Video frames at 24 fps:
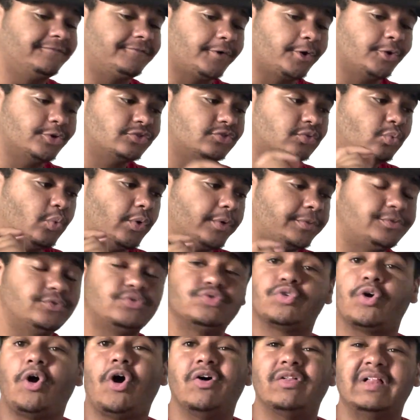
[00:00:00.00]
first
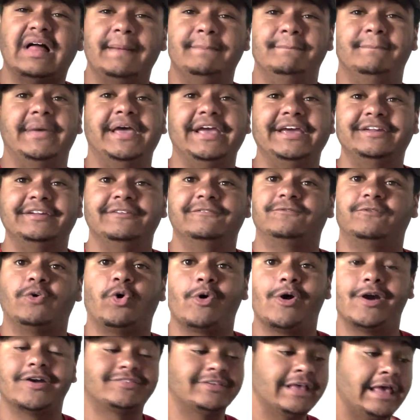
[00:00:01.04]
withdrawal I made in
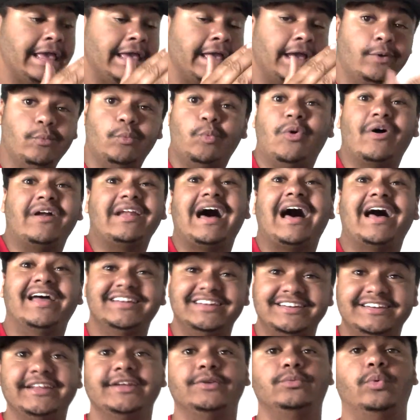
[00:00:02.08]
Forex and what I
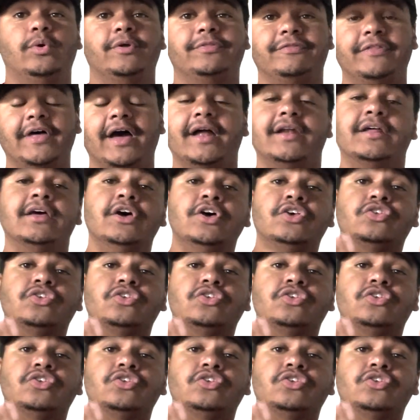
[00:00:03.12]
did with that.